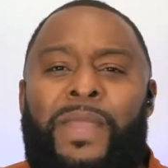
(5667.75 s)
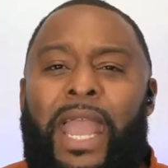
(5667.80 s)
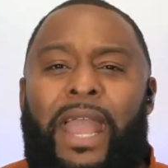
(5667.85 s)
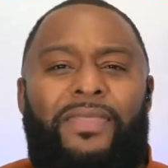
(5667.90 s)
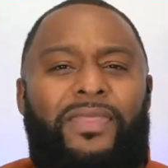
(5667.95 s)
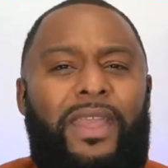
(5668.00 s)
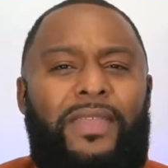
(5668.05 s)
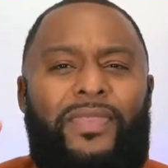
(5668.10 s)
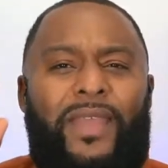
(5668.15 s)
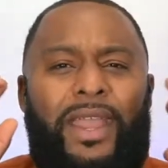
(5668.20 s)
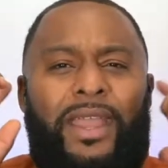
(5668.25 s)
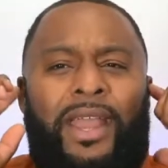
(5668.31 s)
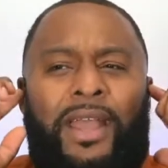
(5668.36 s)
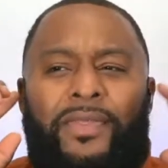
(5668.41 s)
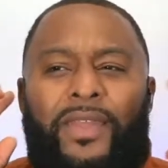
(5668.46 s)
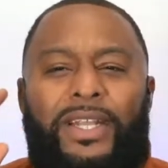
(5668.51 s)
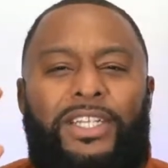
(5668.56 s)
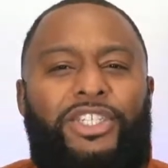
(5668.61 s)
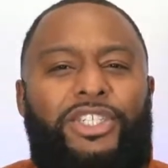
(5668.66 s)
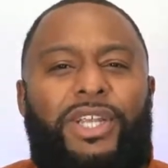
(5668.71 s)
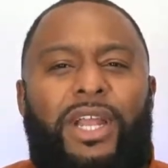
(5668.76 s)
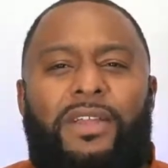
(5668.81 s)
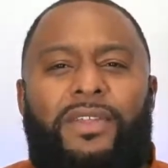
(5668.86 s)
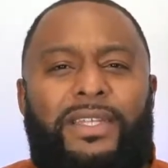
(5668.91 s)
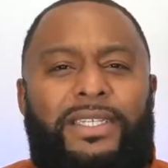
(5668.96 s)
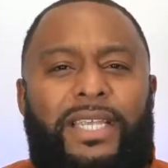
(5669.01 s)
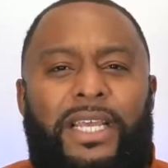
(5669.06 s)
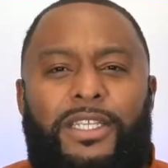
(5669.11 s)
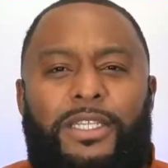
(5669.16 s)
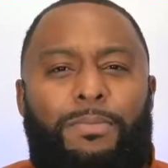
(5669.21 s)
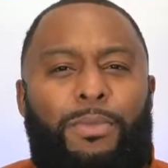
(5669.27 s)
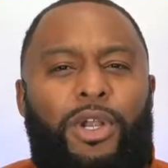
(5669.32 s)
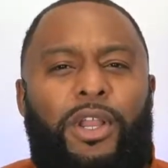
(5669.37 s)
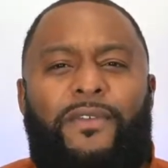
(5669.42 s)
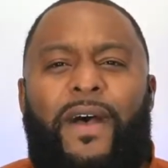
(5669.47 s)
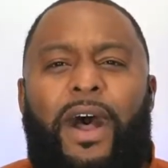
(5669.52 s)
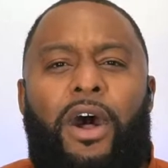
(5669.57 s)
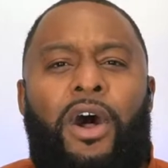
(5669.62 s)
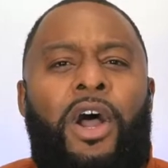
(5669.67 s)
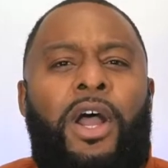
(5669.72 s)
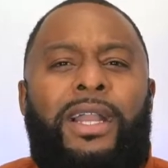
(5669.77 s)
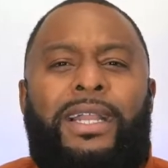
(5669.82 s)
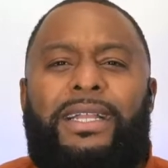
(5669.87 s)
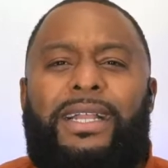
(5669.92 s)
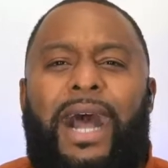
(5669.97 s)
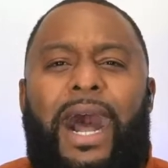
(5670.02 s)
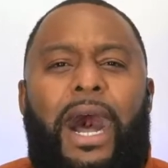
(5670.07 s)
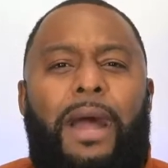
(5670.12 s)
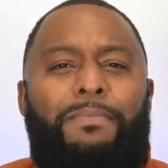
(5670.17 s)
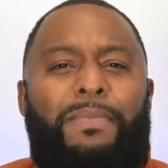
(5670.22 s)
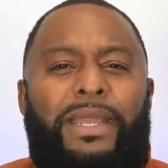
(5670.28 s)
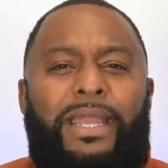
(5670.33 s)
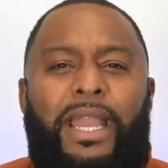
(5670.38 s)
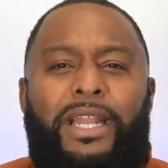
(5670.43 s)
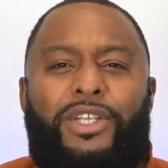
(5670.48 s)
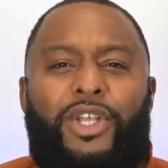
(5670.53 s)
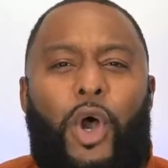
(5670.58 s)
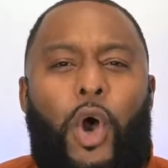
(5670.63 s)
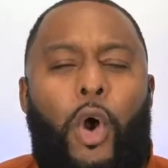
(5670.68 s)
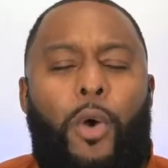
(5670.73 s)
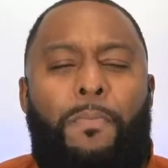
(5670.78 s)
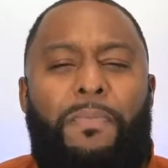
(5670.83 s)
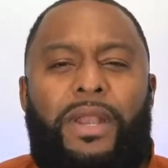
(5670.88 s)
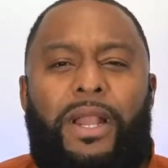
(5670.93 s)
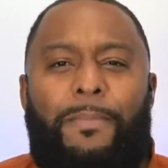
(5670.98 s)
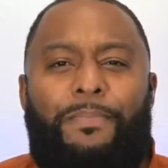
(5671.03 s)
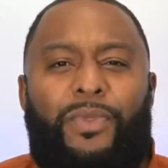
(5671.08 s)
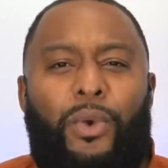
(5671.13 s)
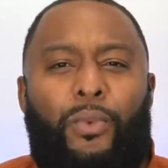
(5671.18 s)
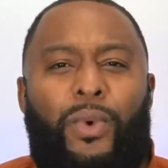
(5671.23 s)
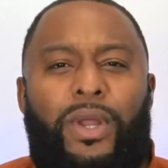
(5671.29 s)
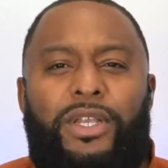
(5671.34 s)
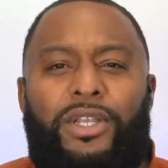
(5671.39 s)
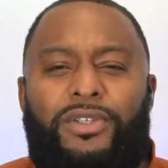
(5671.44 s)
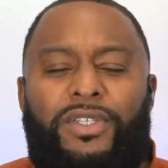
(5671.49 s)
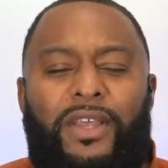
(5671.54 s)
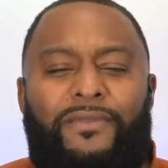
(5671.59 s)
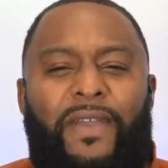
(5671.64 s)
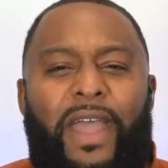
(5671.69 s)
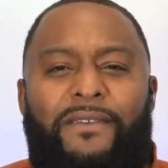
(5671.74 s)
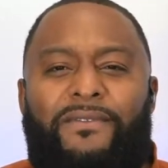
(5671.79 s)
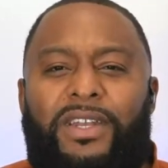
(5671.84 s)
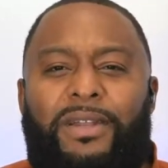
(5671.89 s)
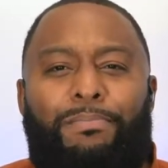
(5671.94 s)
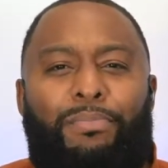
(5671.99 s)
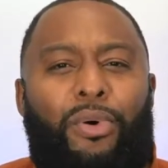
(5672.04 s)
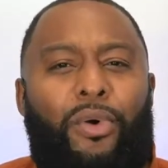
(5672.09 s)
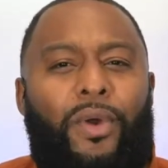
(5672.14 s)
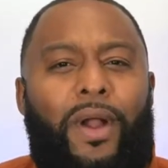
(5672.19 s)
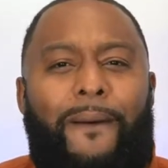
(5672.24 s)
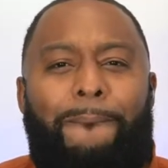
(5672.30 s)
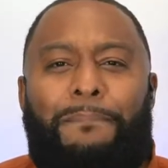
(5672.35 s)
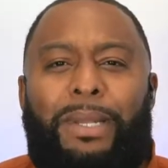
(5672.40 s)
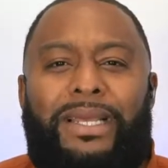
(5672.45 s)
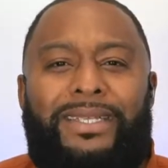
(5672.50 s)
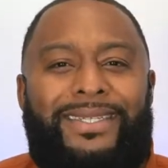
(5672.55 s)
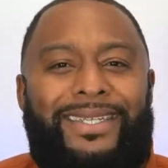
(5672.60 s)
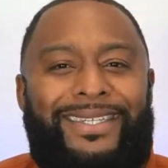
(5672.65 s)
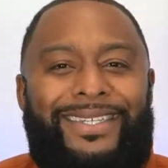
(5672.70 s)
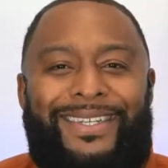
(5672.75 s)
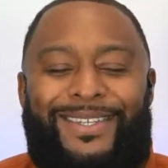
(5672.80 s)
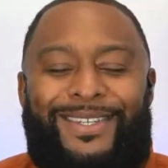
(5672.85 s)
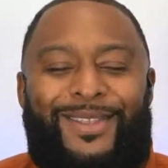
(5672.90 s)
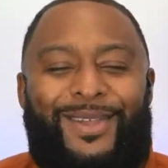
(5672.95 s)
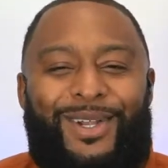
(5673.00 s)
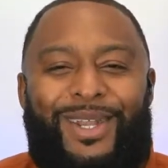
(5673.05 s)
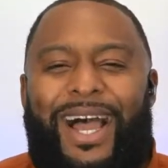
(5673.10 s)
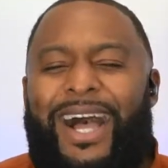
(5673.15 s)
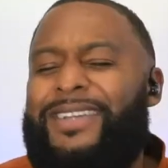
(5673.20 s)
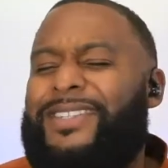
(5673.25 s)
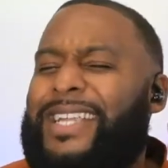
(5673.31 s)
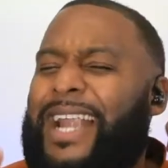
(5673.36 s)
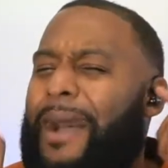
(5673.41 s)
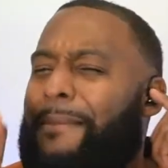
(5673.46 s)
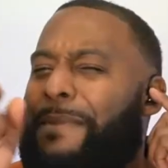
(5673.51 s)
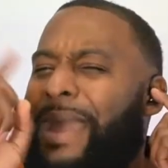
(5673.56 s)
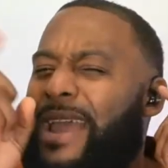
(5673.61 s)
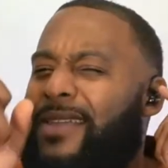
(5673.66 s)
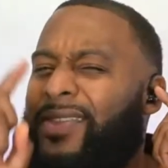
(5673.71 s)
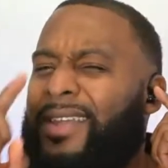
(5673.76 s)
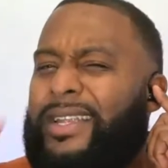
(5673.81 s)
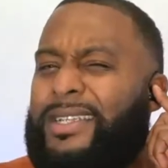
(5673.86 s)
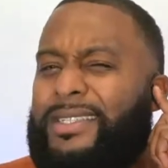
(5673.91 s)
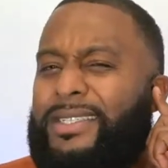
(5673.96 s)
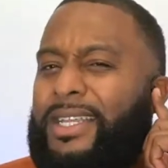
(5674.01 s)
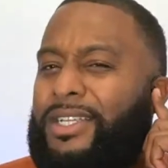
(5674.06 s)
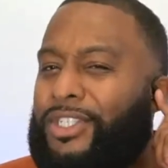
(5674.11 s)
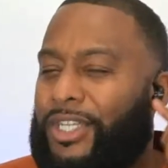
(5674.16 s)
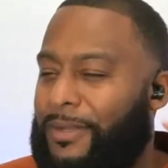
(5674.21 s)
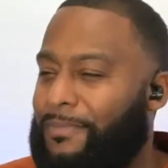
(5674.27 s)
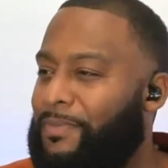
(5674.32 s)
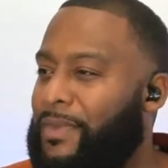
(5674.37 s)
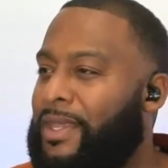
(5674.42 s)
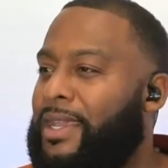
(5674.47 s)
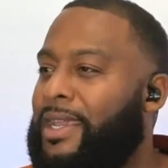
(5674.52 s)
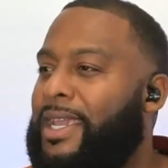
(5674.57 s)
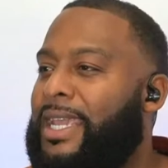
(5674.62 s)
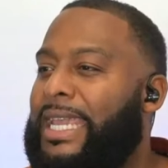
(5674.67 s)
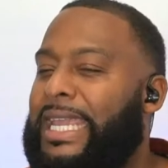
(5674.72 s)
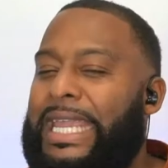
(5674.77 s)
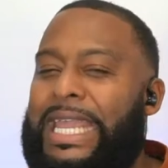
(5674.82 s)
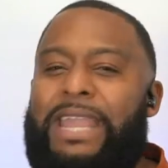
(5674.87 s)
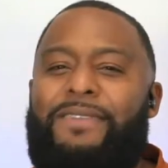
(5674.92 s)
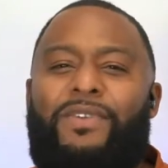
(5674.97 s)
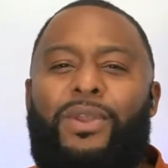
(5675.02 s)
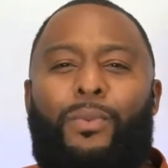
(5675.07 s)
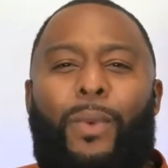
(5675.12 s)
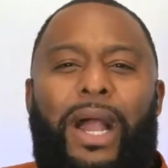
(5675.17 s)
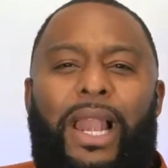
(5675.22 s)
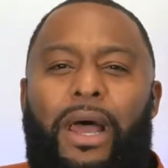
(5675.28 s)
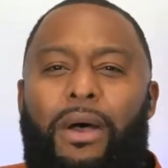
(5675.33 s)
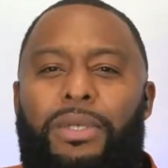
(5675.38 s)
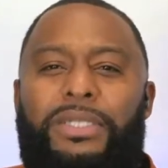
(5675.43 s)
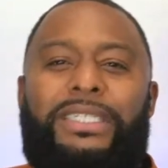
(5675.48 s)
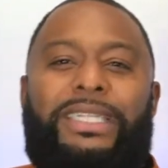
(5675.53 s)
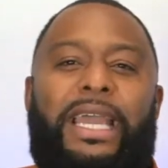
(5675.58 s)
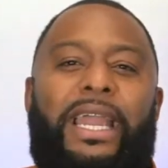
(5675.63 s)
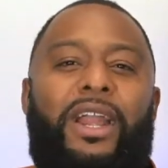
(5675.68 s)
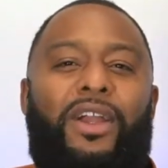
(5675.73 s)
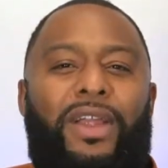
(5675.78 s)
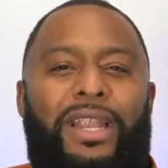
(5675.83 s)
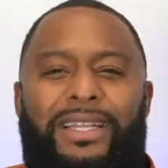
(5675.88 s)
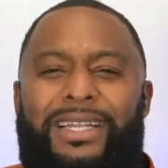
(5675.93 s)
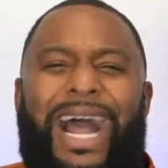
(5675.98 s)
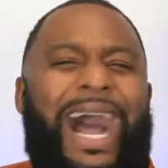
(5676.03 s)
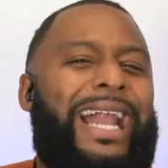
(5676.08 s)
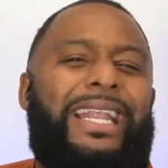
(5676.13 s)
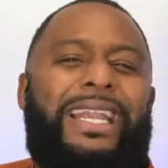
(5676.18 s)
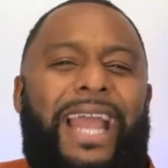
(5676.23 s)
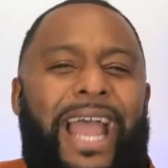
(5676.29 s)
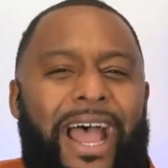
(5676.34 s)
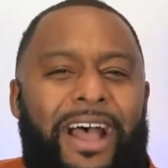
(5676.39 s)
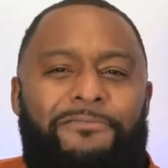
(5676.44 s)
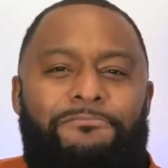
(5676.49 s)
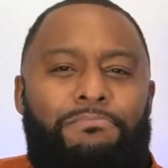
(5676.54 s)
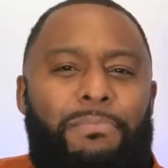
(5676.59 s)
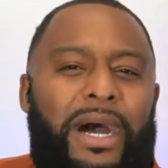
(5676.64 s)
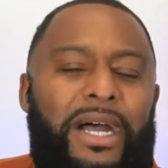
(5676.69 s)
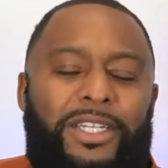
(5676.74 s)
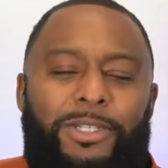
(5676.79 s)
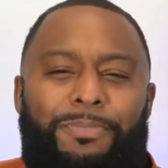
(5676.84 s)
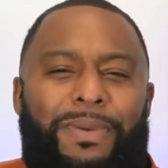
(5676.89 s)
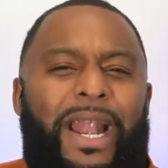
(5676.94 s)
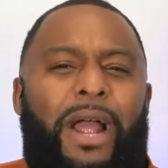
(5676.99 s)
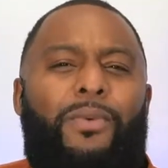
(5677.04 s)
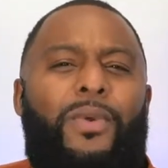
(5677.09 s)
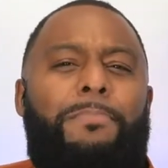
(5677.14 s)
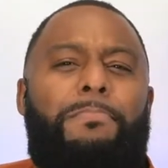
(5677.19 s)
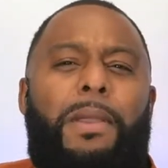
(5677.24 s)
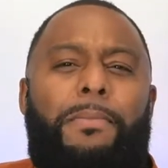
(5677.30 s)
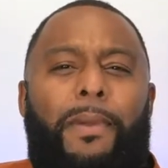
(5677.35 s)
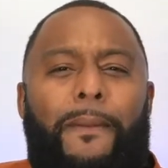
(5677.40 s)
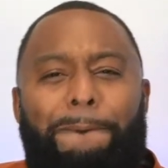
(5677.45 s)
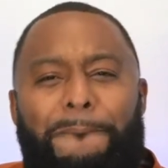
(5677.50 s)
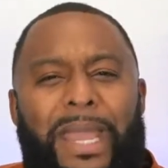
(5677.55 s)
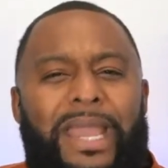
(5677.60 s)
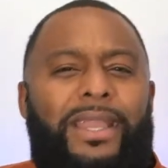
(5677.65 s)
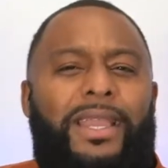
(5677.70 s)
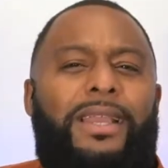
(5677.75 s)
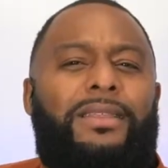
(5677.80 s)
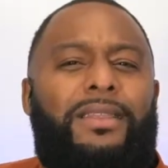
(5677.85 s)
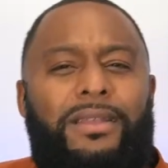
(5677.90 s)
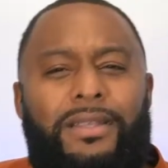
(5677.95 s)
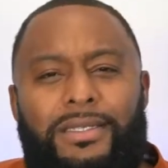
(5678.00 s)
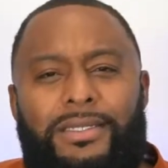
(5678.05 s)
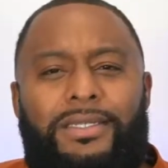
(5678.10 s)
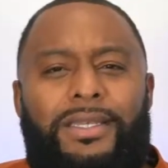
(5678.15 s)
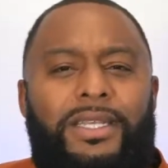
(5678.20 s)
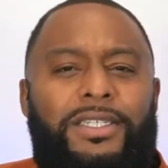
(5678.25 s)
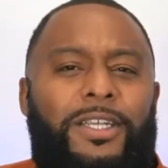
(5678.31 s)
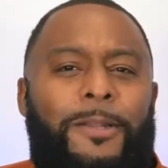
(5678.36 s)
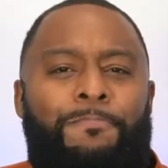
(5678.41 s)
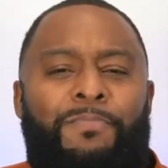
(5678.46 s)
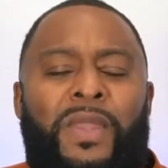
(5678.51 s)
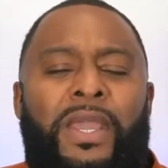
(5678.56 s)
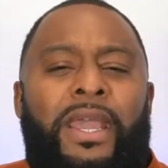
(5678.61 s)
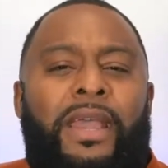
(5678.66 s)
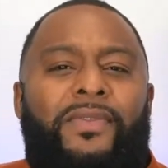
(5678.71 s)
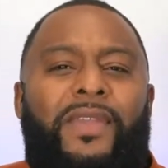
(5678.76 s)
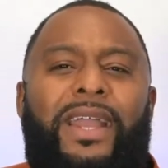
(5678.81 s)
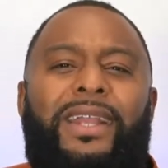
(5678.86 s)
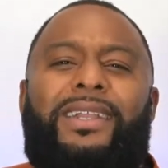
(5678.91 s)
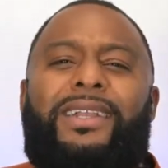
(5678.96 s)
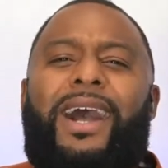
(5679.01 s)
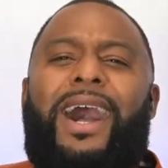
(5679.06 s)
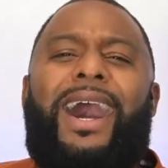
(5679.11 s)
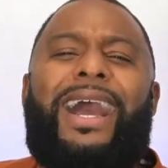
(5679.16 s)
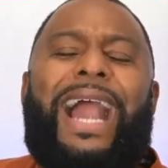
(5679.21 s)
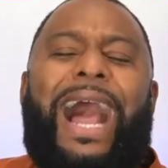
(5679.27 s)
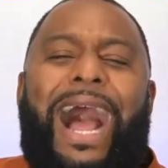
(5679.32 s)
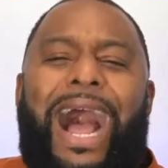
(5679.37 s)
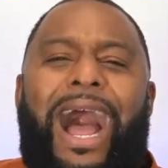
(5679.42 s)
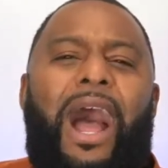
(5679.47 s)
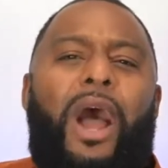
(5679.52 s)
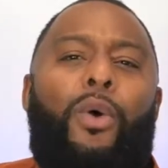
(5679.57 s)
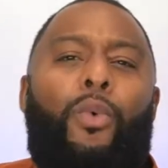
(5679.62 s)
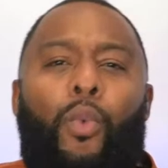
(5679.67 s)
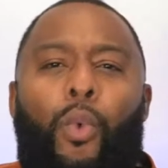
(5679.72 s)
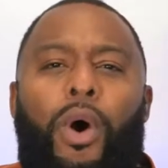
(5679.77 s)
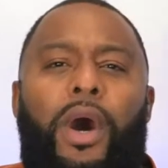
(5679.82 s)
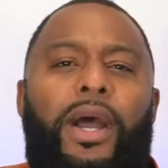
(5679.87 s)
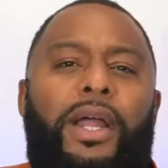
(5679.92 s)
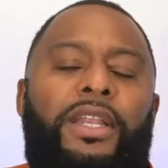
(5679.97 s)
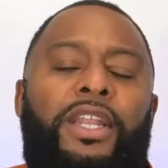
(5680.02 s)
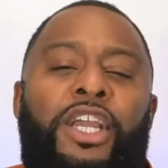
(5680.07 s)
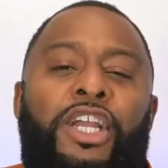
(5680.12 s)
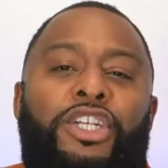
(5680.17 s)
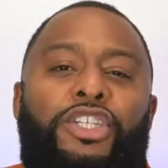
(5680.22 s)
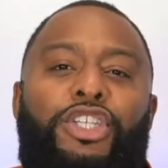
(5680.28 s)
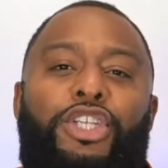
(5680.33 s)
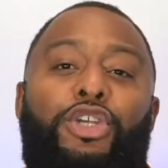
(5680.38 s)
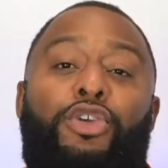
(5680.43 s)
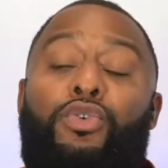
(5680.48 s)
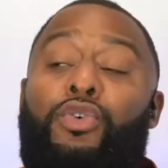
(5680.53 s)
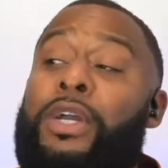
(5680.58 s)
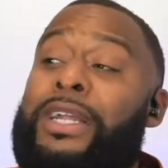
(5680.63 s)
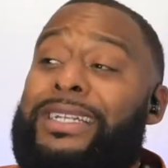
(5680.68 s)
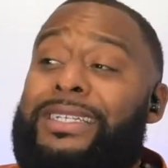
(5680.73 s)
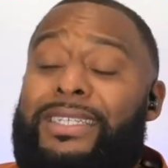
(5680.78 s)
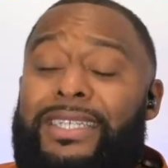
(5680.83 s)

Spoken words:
And then they shared the testimony of how God began to open up the windows of heaven and pour out blessings into their lives. And I made the decision, even while I was there, and God didn't have much, but I remember making the decision that, God, I want to